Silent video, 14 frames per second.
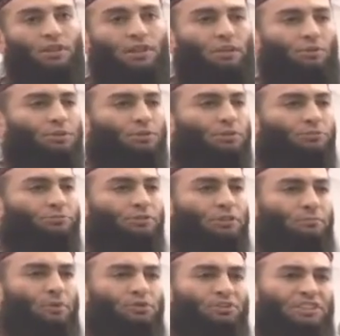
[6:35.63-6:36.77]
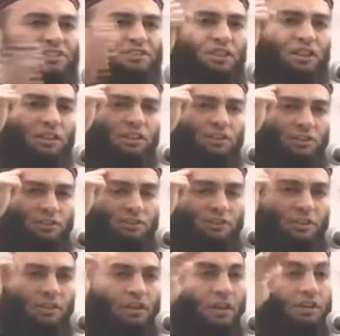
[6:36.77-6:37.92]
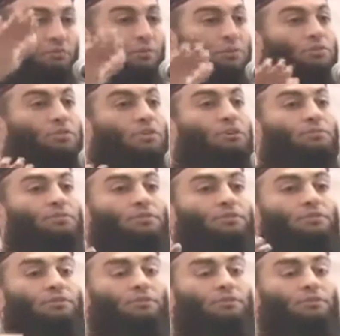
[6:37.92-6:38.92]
He was good for the most intelligent and the most common.